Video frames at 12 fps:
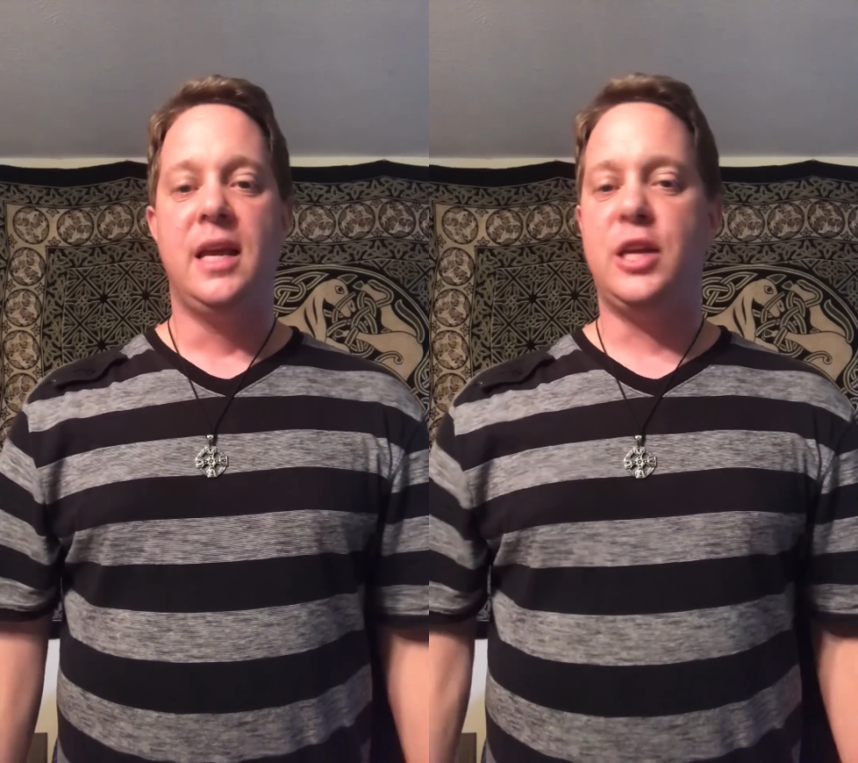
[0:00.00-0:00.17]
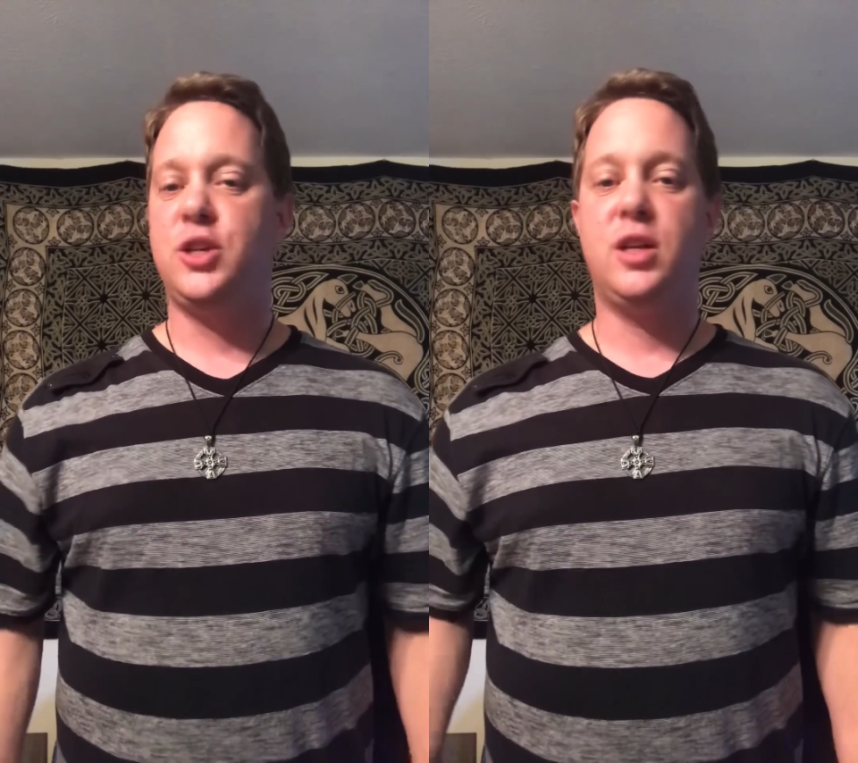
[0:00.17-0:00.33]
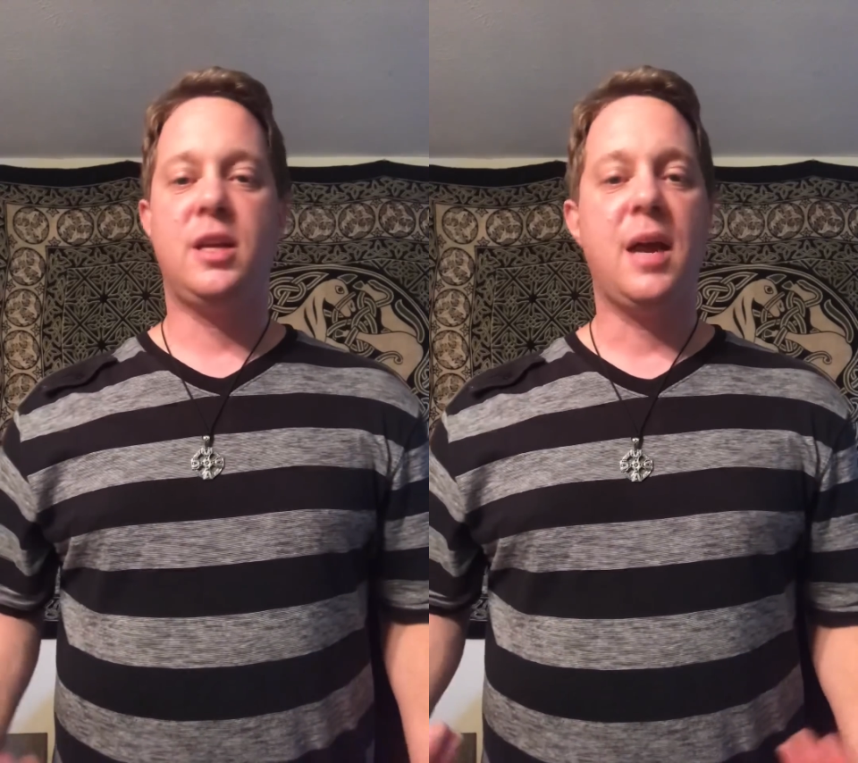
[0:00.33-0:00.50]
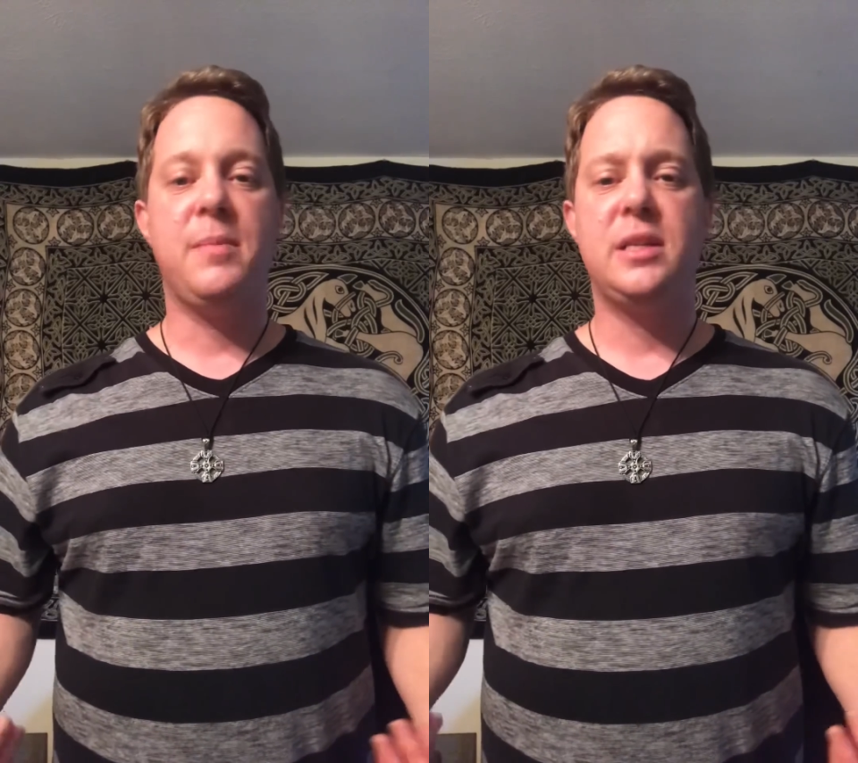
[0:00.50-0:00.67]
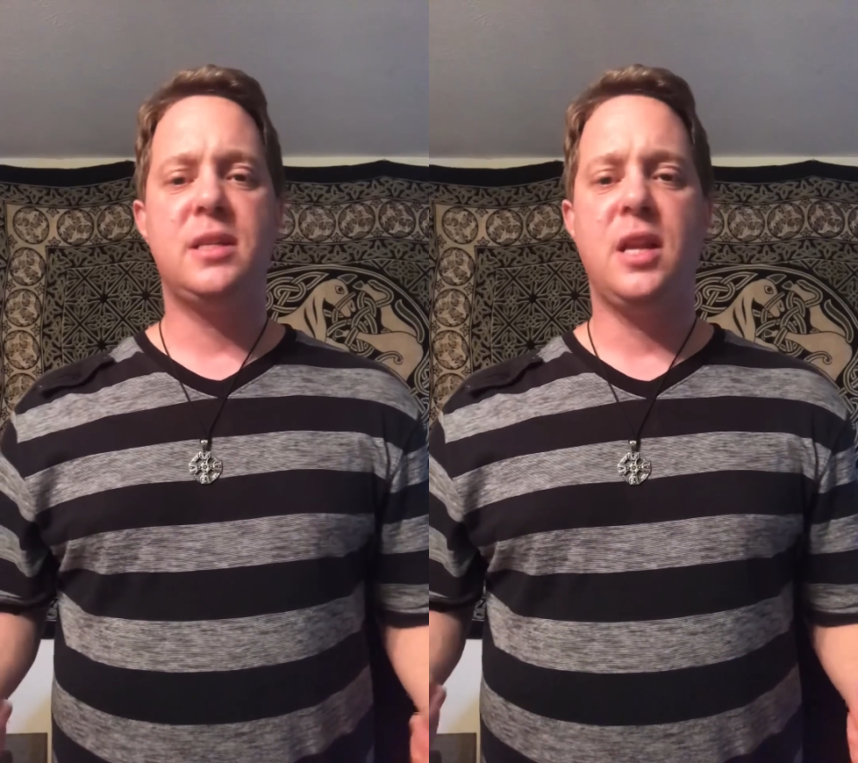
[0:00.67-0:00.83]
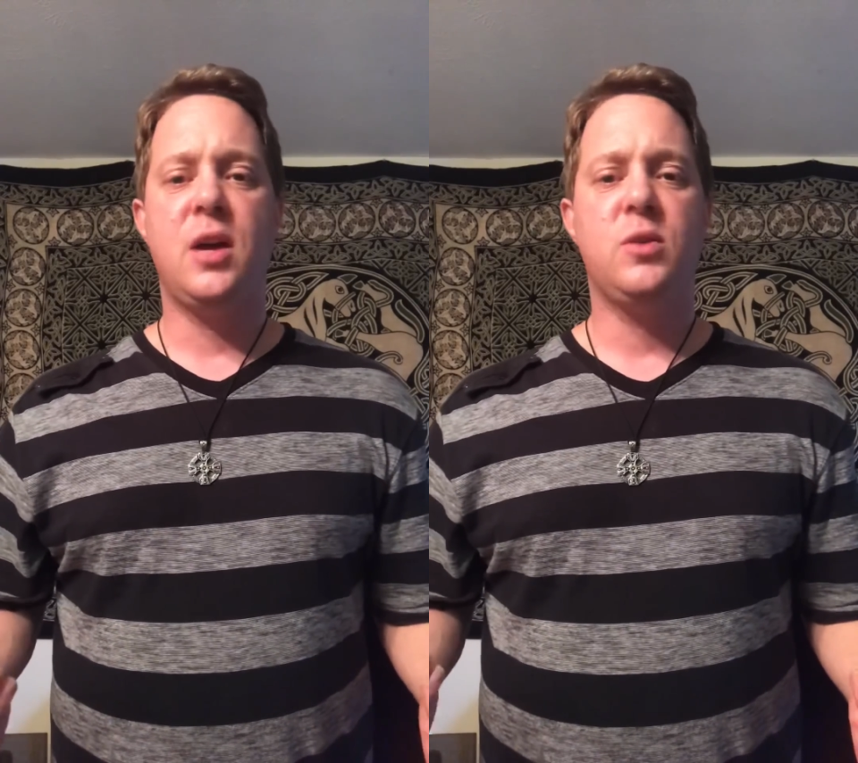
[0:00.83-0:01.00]
It should come
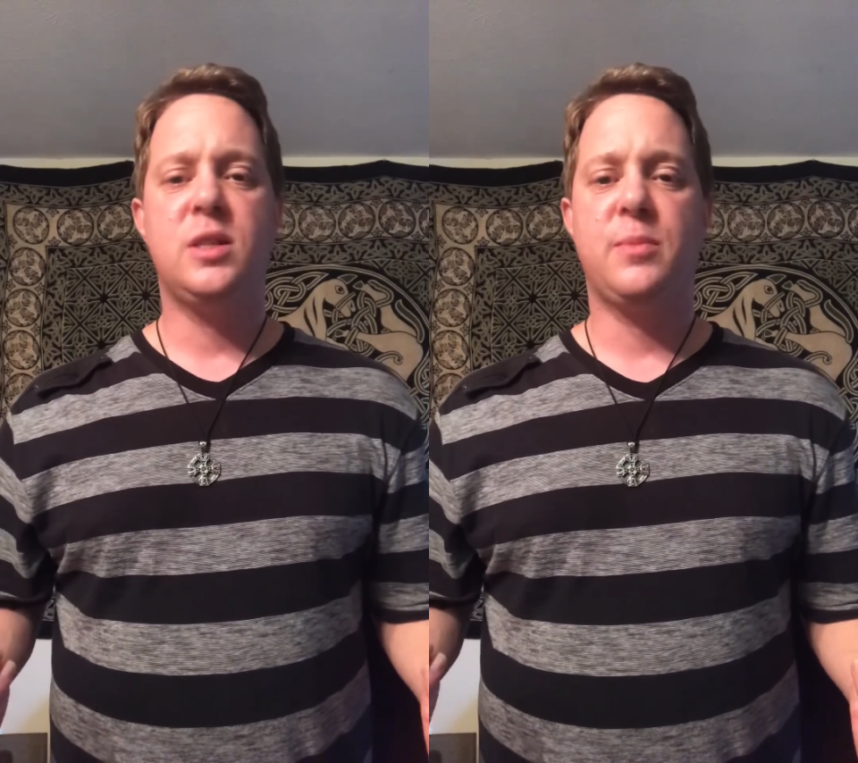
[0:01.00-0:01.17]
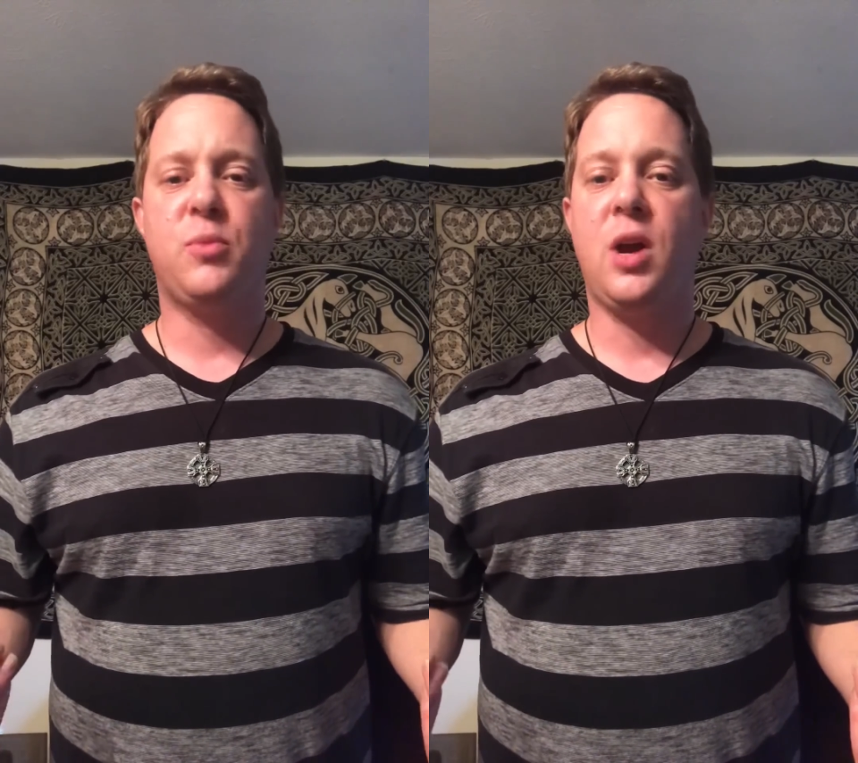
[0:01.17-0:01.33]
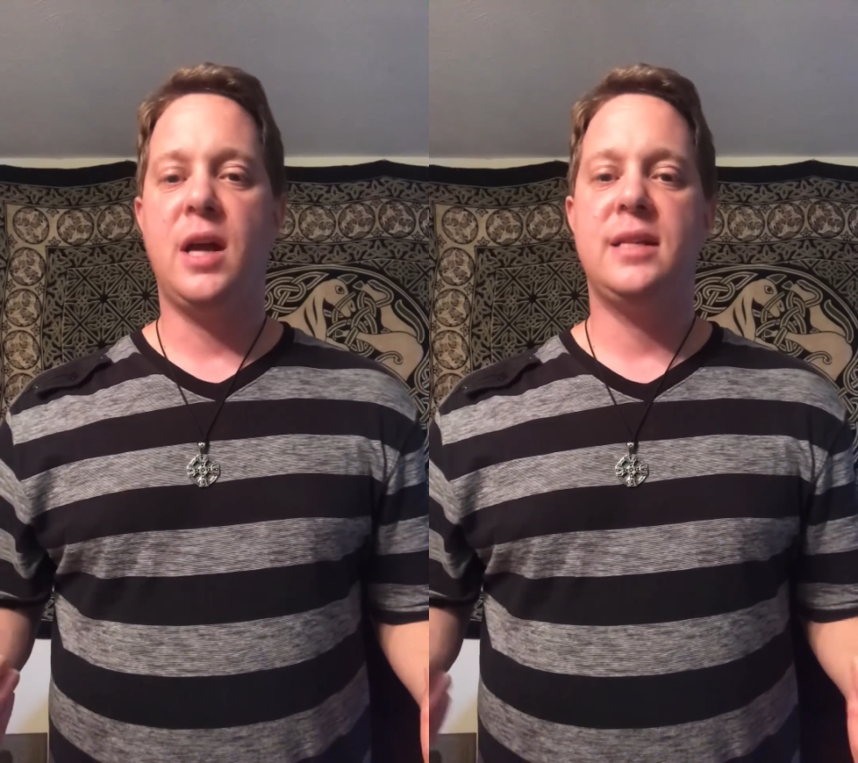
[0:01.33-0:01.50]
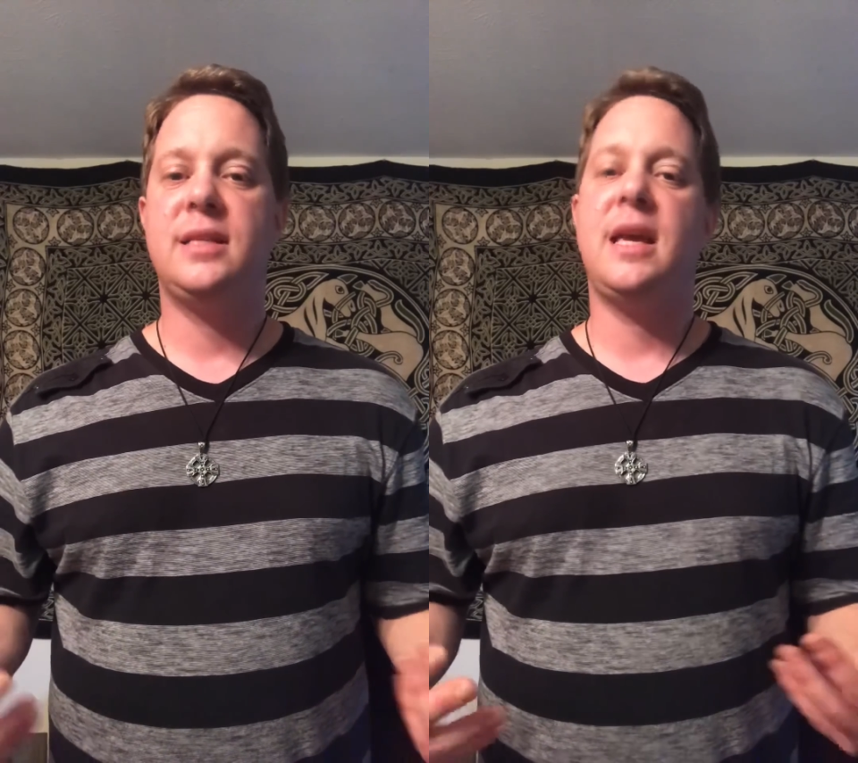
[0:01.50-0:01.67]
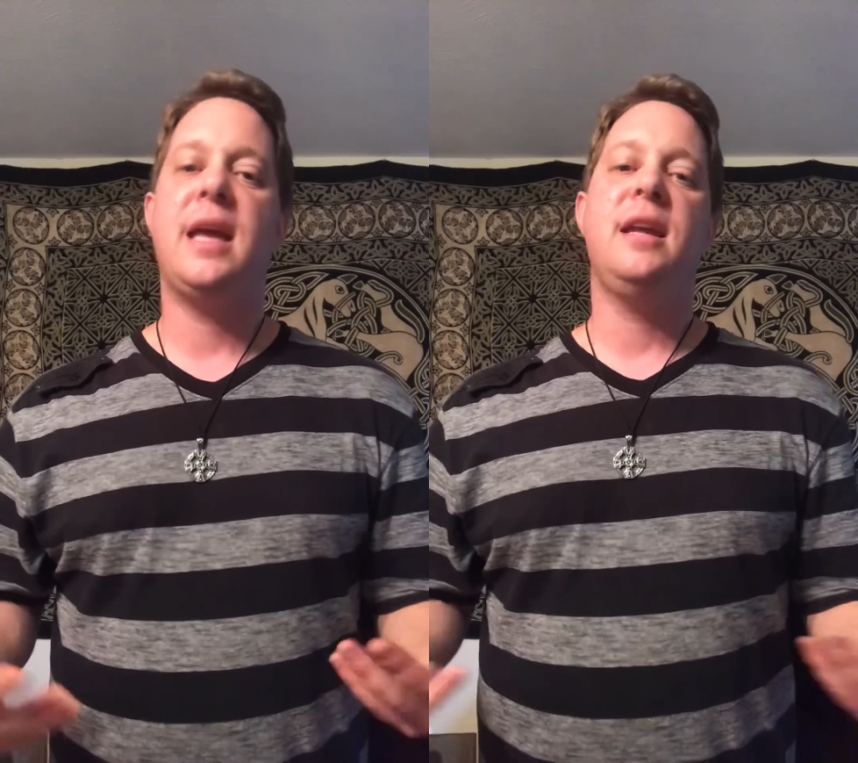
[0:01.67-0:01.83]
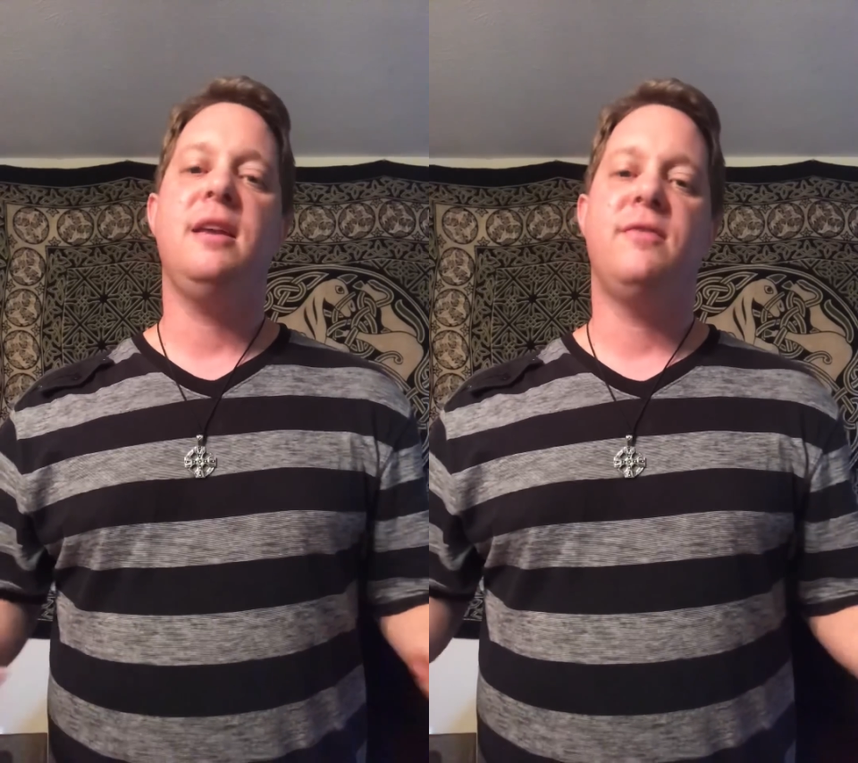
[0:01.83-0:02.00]
as no surprise
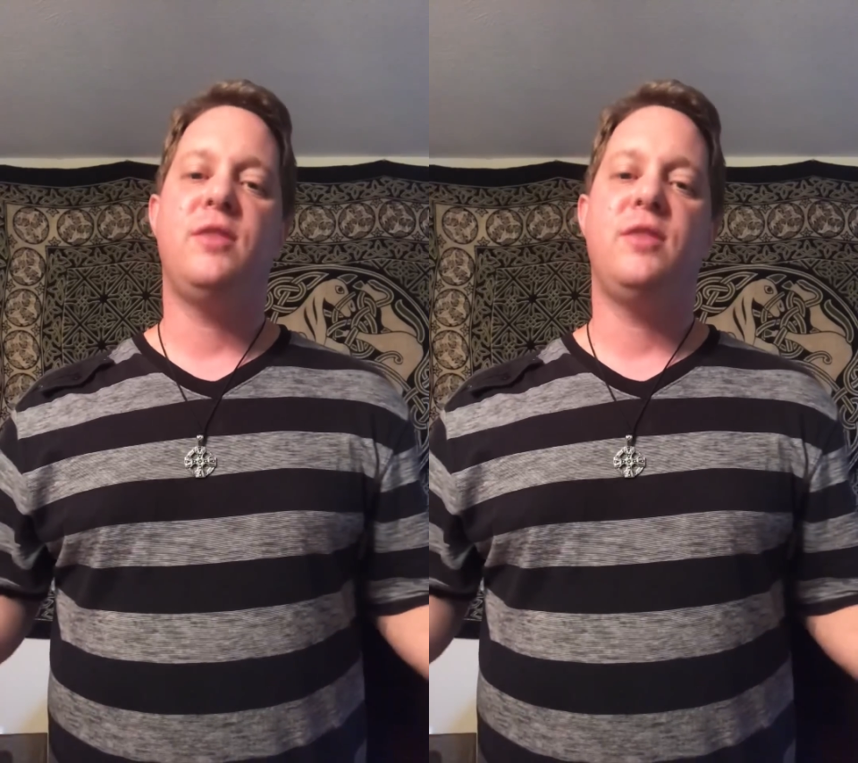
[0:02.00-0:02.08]
to any